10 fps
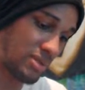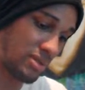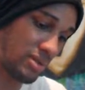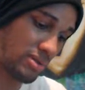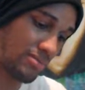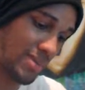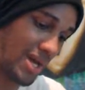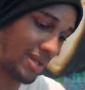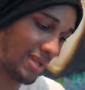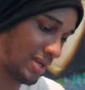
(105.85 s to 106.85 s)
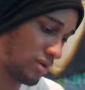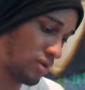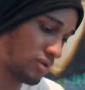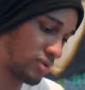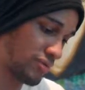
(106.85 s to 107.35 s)
her on the mat and
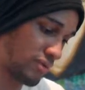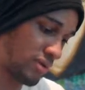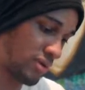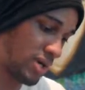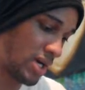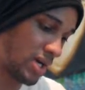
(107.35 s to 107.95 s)
goes for